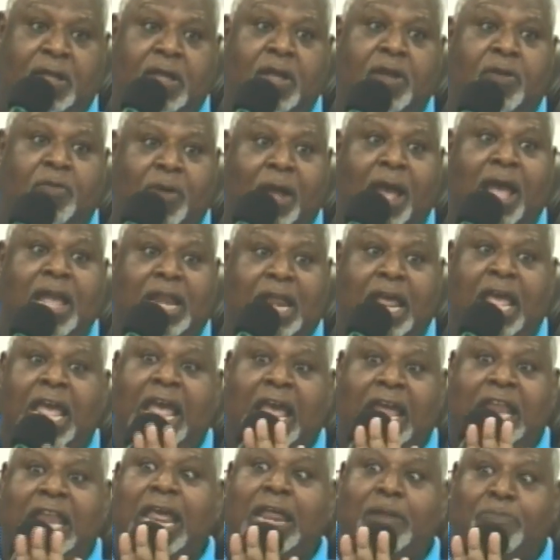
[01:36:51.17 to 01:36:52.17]
Right?
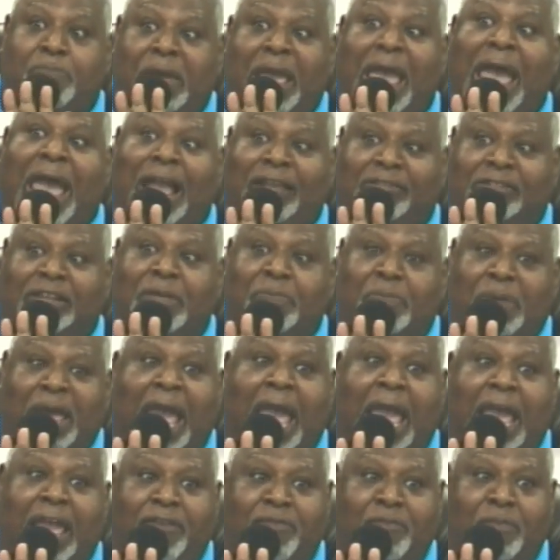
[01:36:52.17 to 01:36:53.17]
And they'd be actually
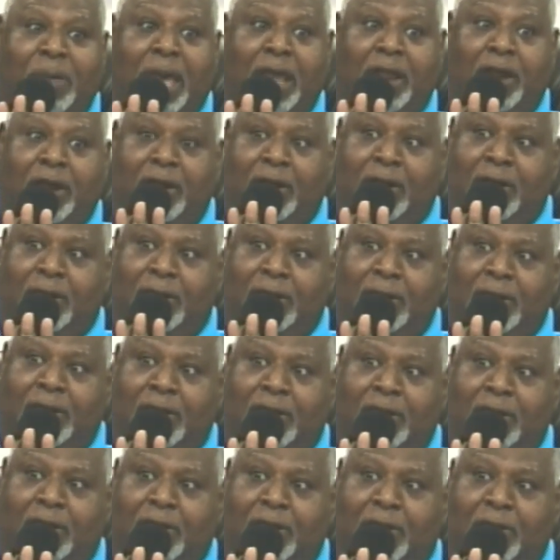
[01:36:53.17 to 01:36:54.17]
behave better.
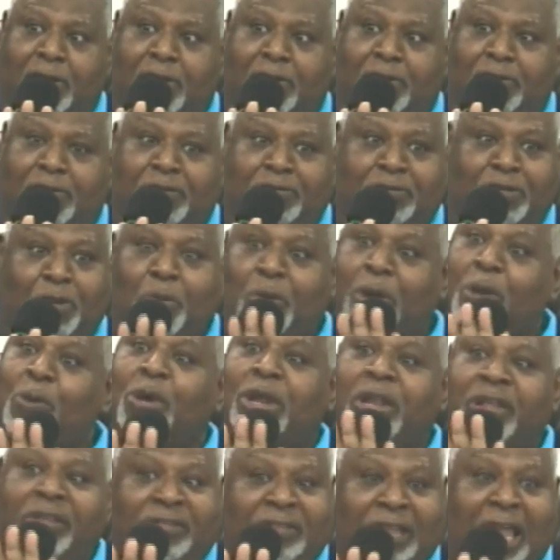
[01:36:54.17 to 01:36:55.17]
So we
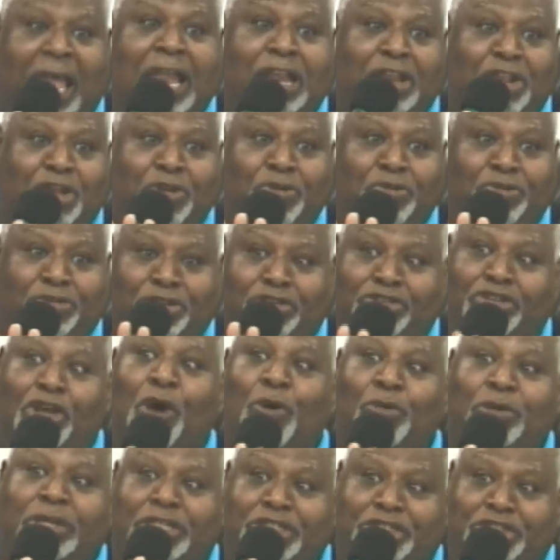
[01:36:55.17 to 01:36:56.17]
want to send you to
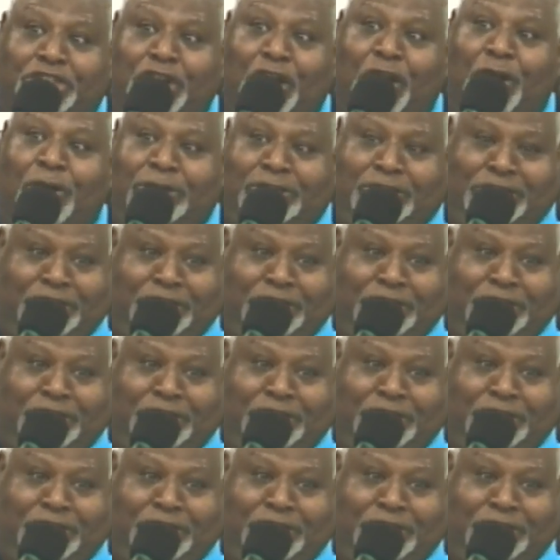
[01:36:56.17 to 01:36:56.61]
Tony's church.